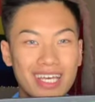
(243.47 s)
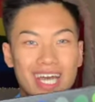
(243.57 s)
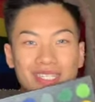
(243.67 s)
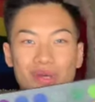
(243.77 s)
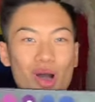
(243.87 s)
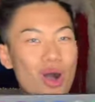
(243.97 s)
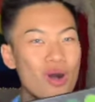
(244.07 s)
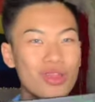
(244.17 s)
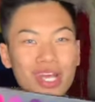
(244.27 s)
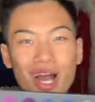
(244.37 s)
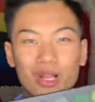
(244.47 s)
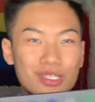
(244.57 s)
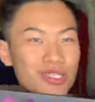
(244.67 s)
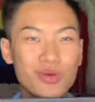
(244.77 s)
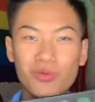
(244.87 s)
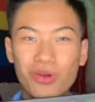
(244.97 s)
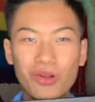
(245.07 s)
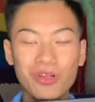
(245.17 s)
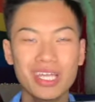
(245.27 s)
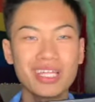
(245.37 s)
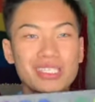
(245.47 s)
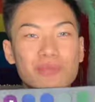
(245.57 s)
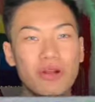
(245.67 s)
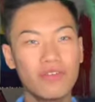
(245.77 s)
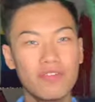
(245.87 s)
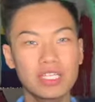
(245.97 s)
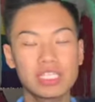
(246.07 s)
It has all the colors in the world and it's perfect.